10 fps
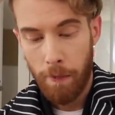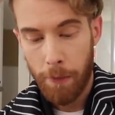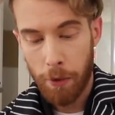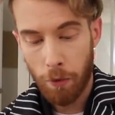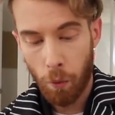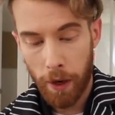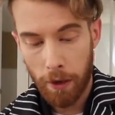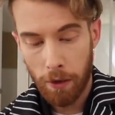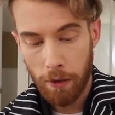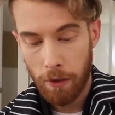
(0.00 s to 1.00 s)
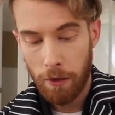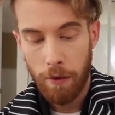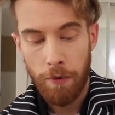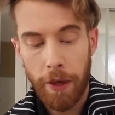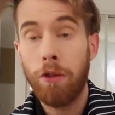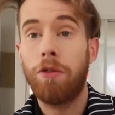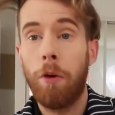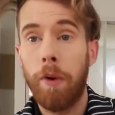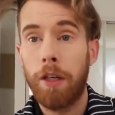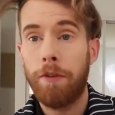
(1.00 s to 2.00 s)
You're the winner. Thank you so
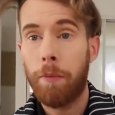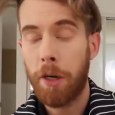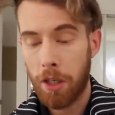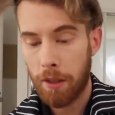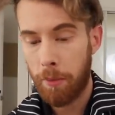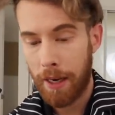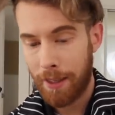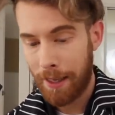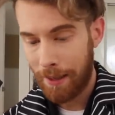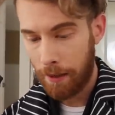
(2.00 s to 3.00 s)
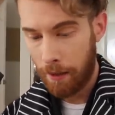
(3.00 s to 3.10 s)
much for participating.